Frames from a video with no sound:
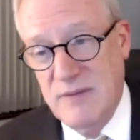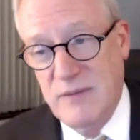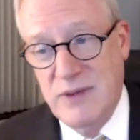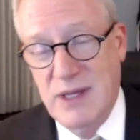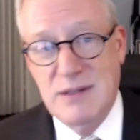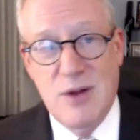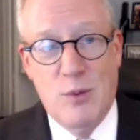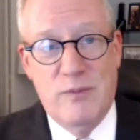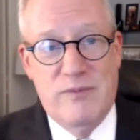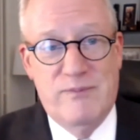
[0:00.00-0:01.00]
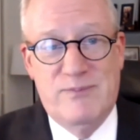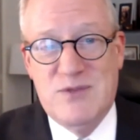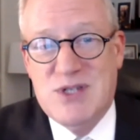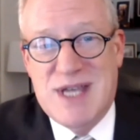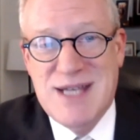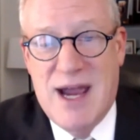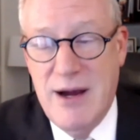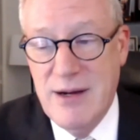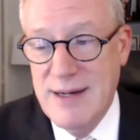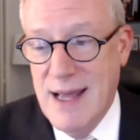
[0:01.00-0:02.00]
they don't just get
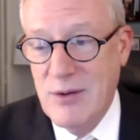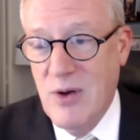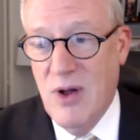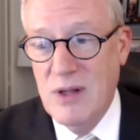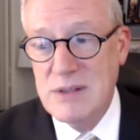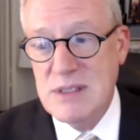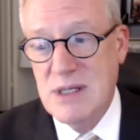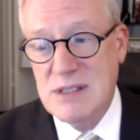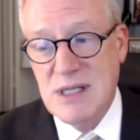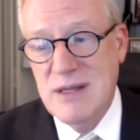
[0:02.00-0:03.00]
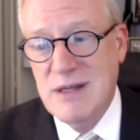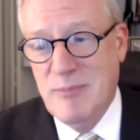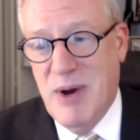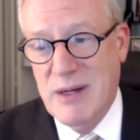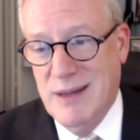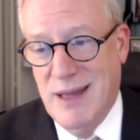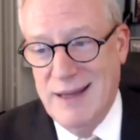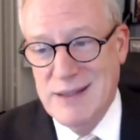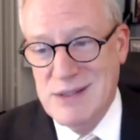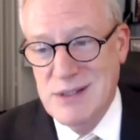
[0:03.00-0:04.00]
tired on alcohol and such. I think the party line
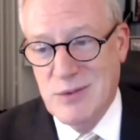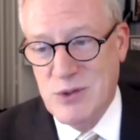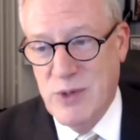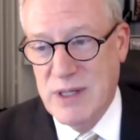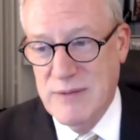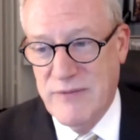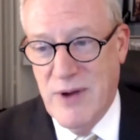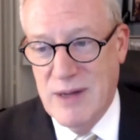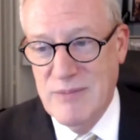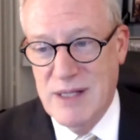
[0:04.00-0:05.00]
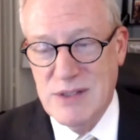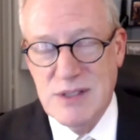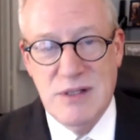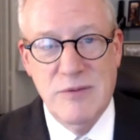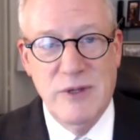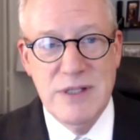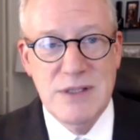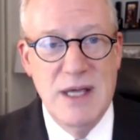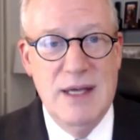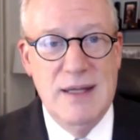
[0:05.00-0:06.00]
is you don't drink if you're on medicine, at
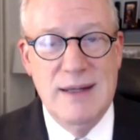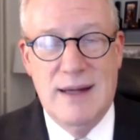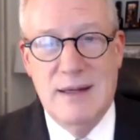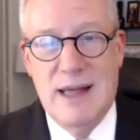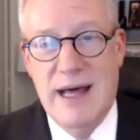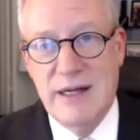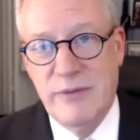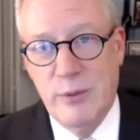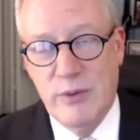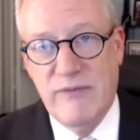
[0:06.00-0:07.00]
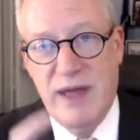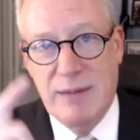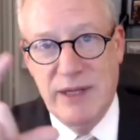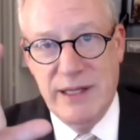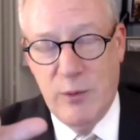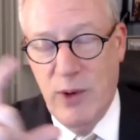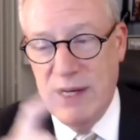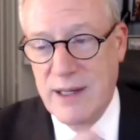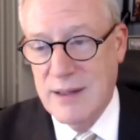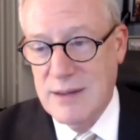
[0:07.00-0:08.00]
least not a lot. If you're with family at a
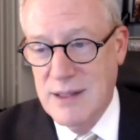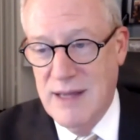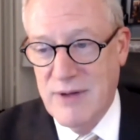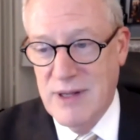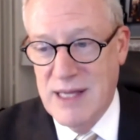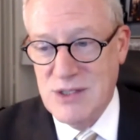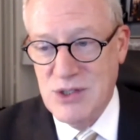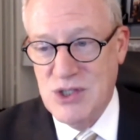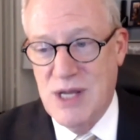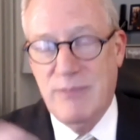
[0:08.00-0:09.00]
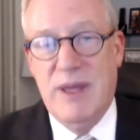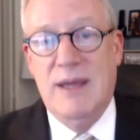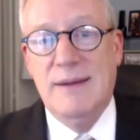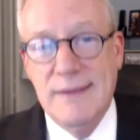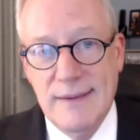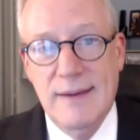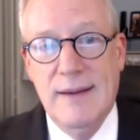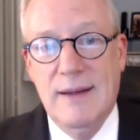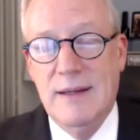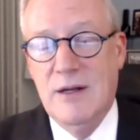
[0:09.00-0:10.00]
wedding, you have a glass of champagne,
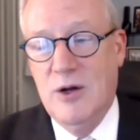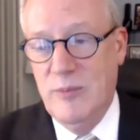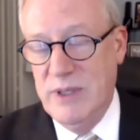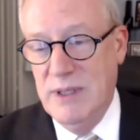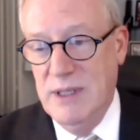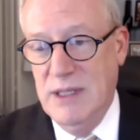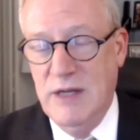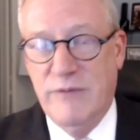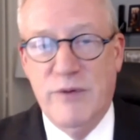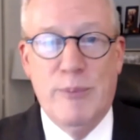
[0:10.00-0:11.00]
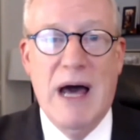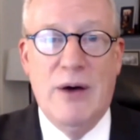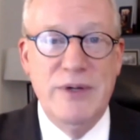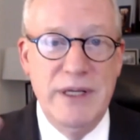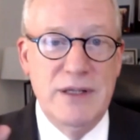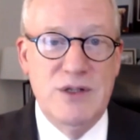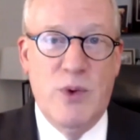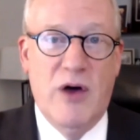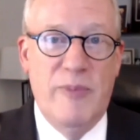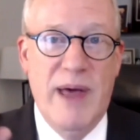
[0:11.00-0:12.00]
you know, but if you're pounding a
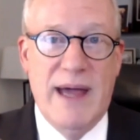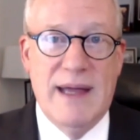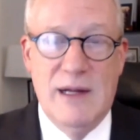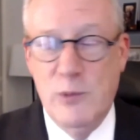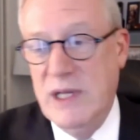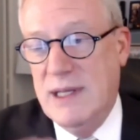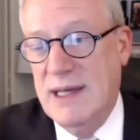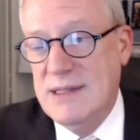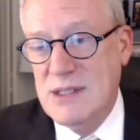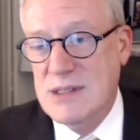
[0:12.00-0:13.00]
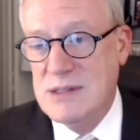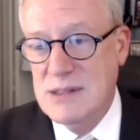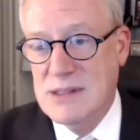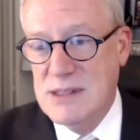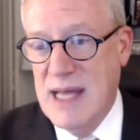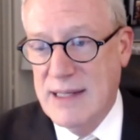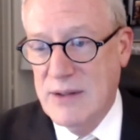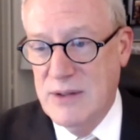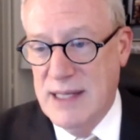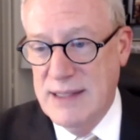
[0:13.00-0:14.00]
12-pack on weekends, it's not a
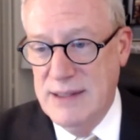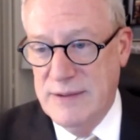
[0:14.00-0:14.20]
good idea.